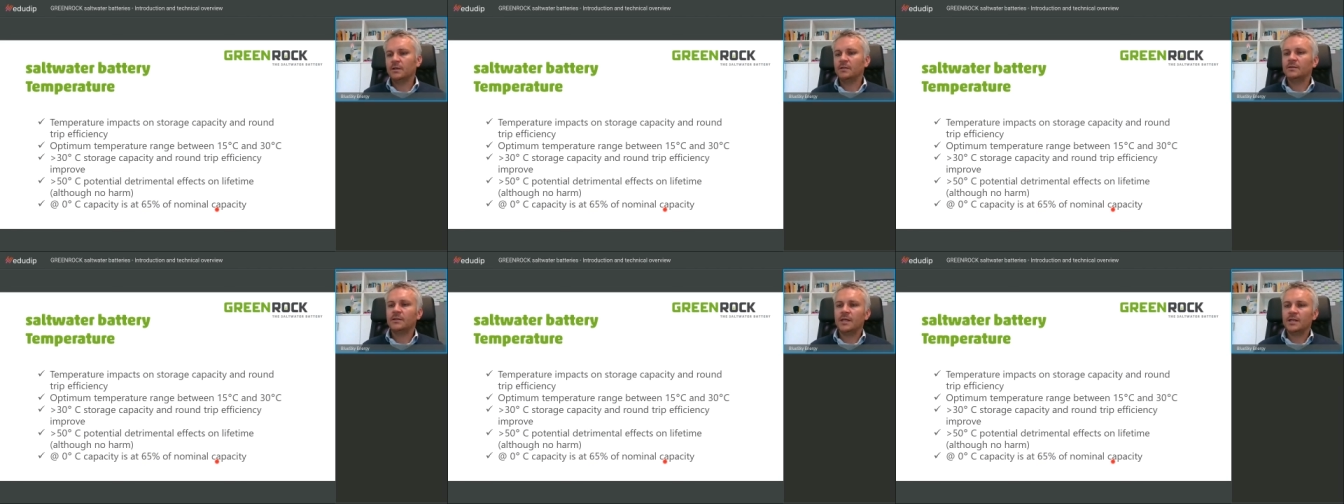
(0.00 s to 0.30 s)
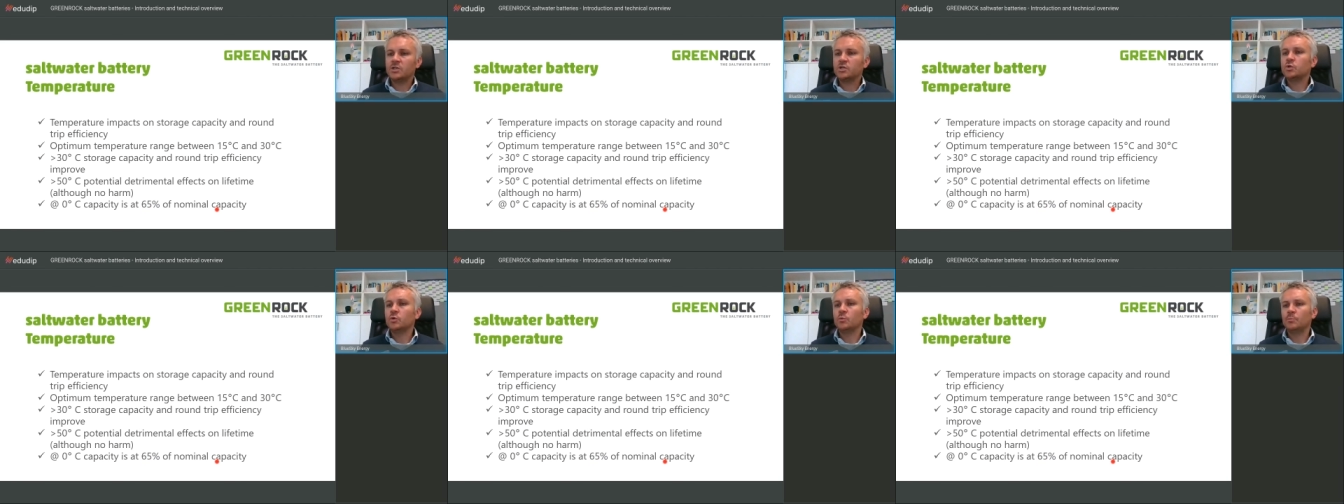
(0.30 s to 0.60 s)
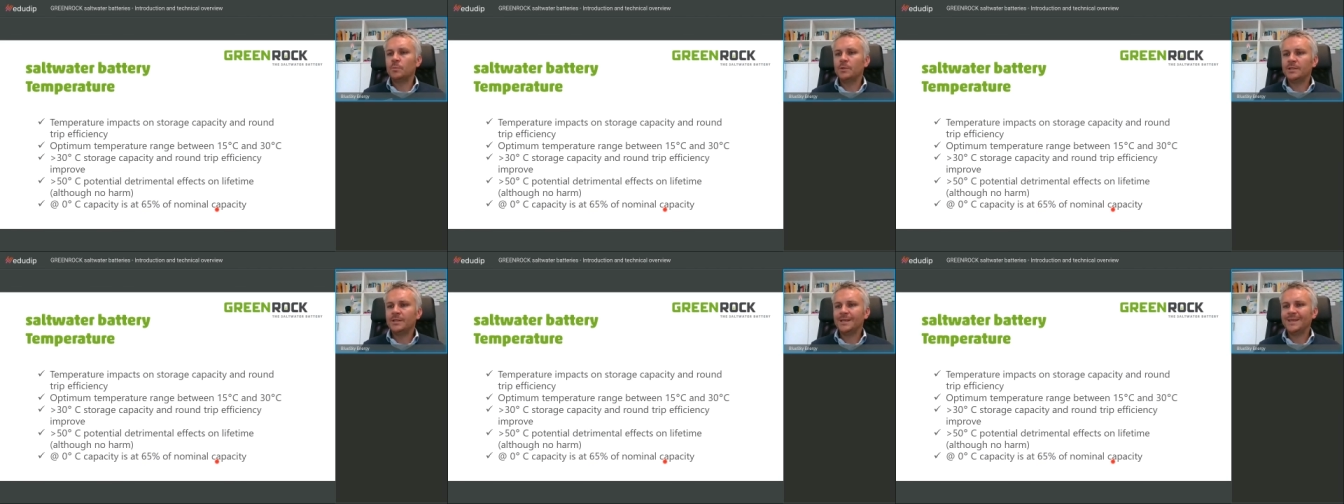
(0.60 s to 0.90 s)

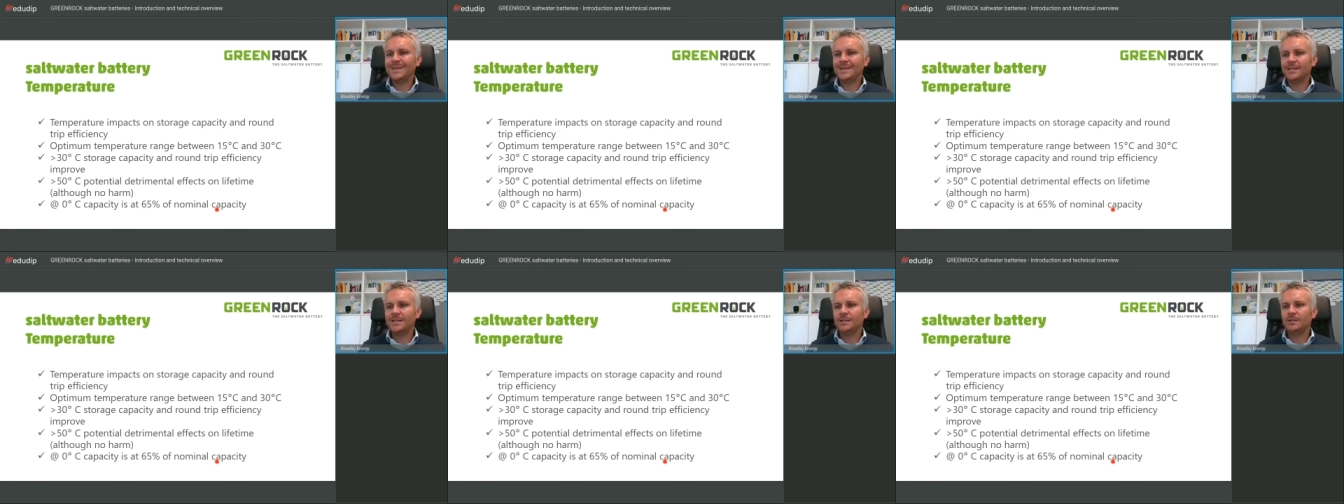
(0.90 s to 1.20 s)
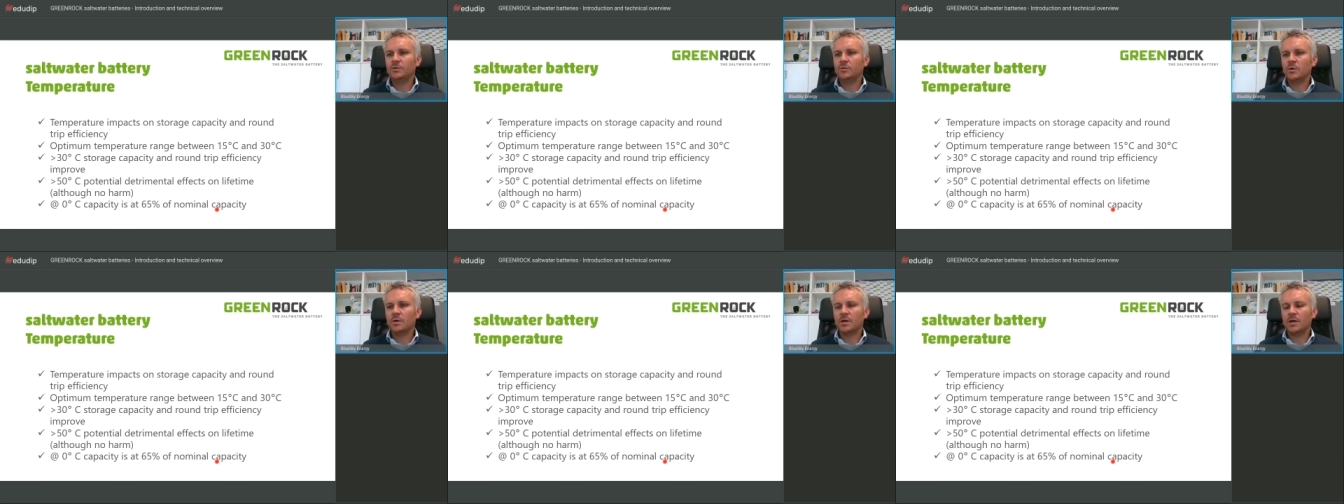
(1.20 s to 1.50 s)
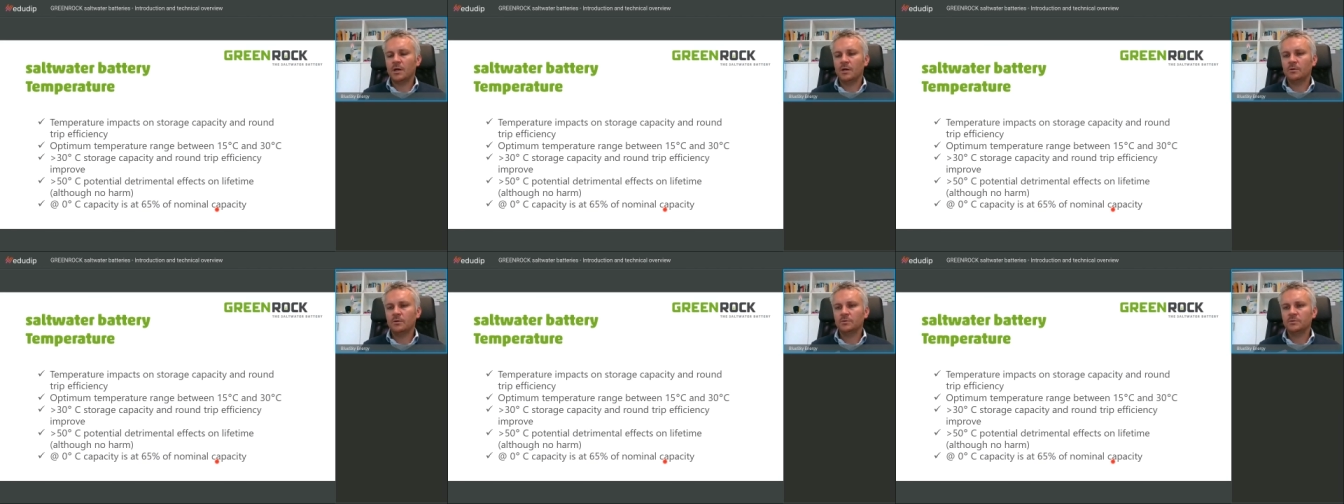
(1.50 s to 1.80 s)
depending on where
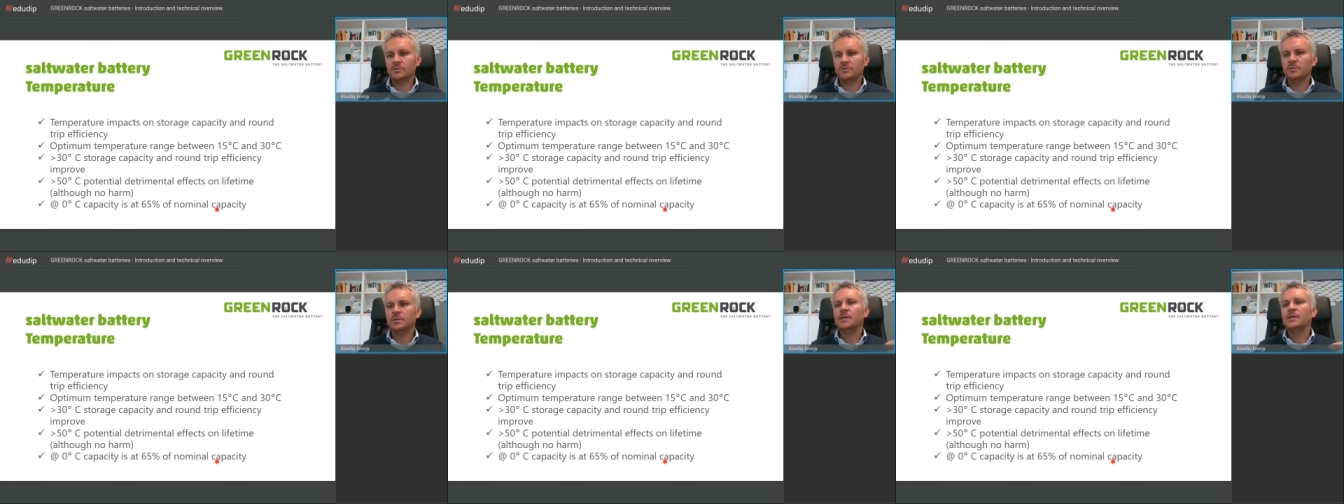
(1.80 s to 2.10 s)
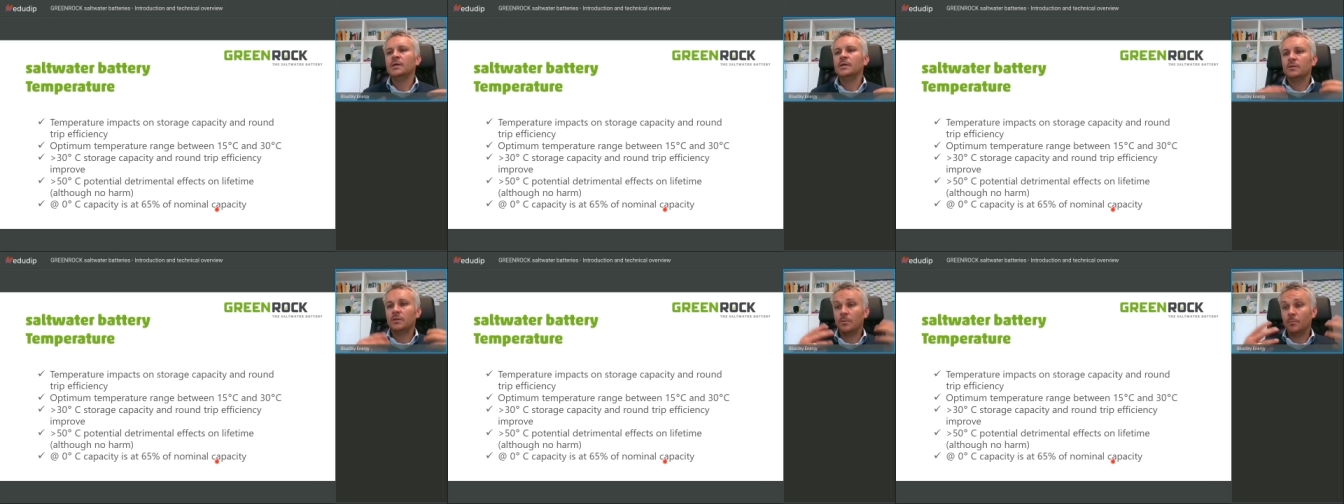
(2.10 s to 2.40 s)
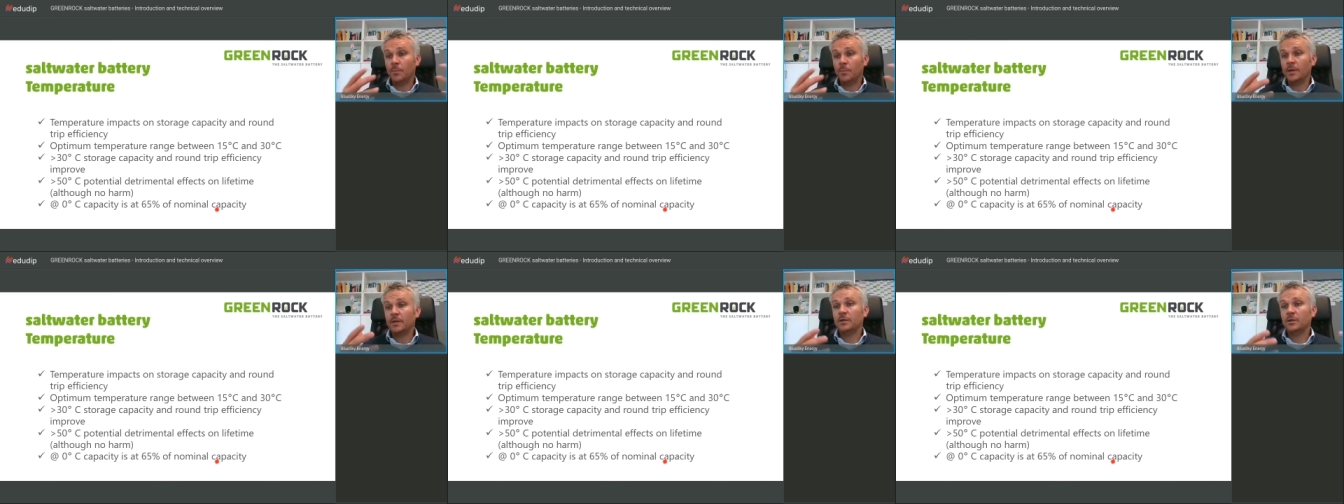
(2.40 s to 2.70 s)
you are
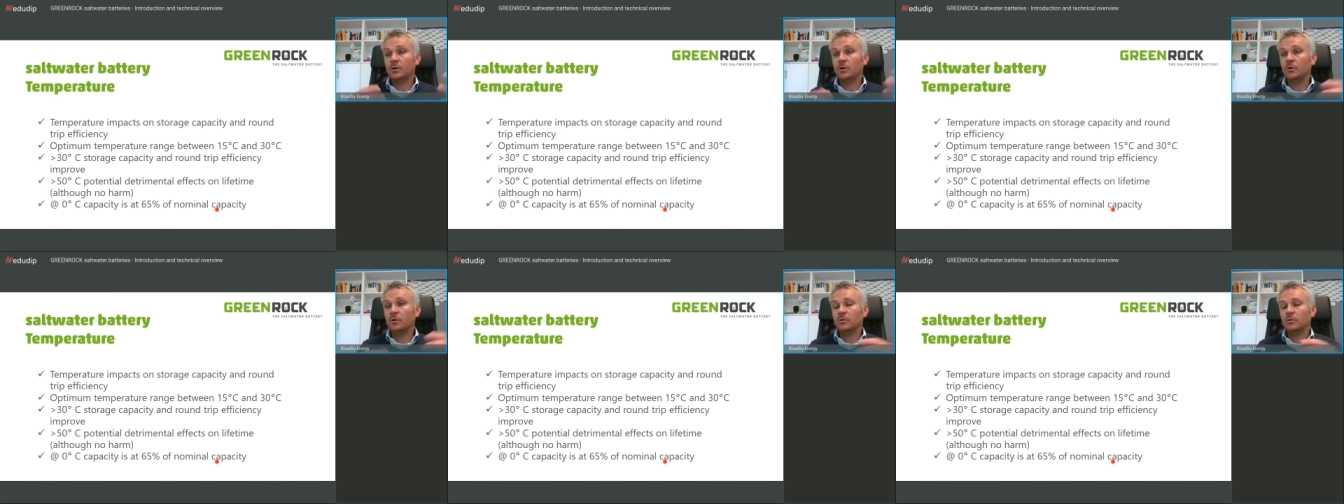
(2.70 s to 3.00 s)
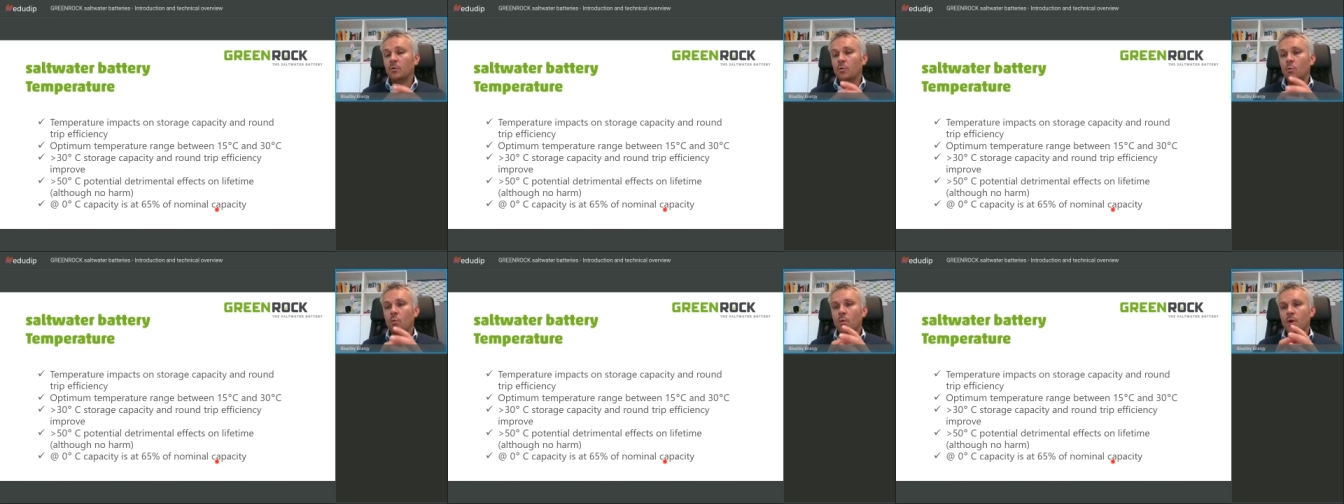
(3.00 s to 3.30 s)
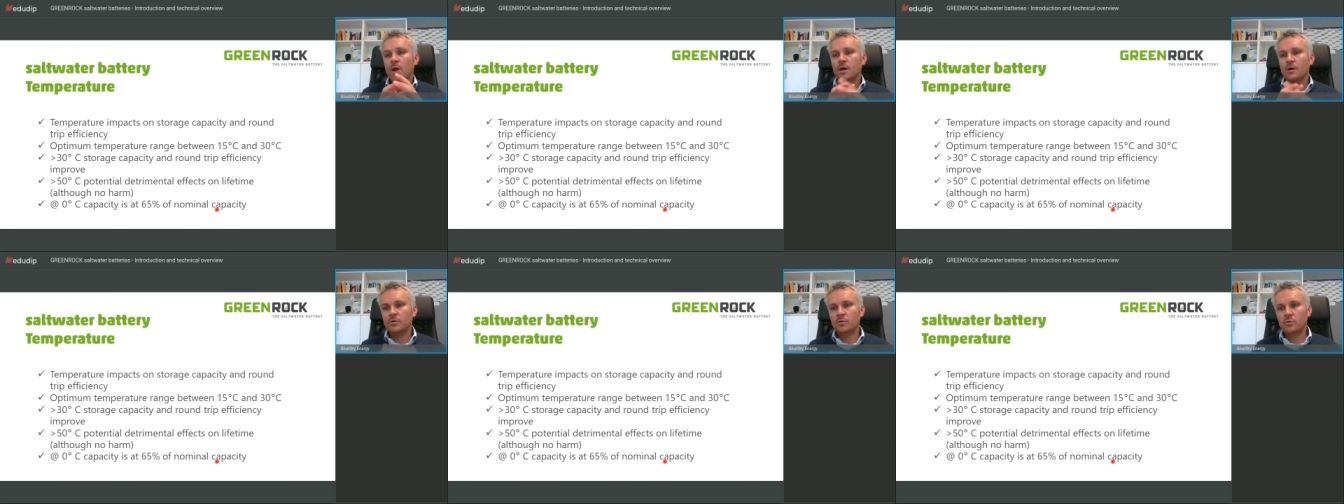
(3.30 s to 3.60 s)
deploying your
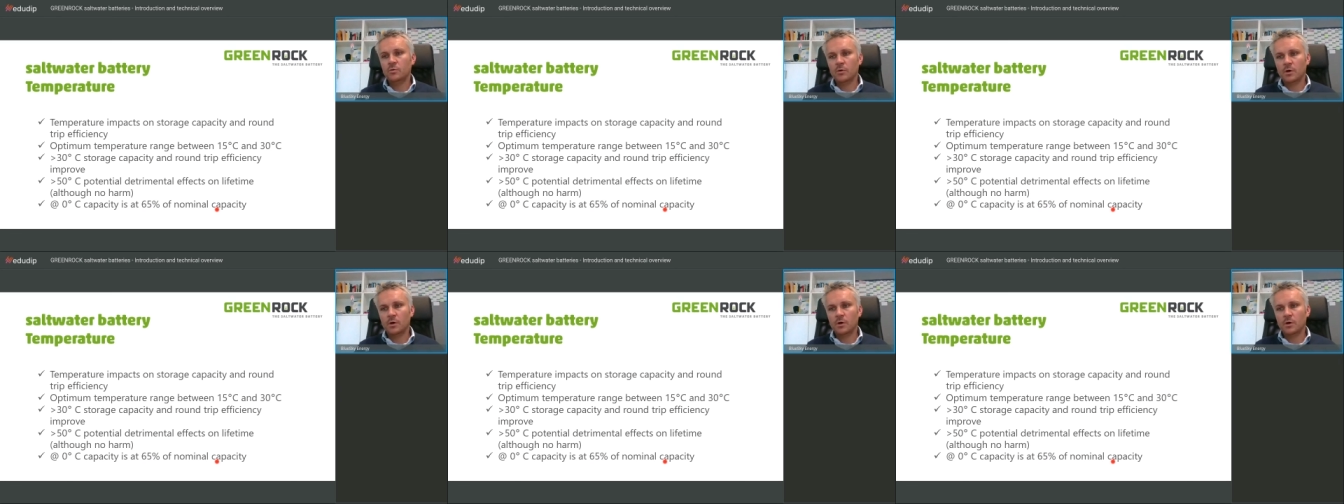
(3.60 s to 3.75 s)
projects.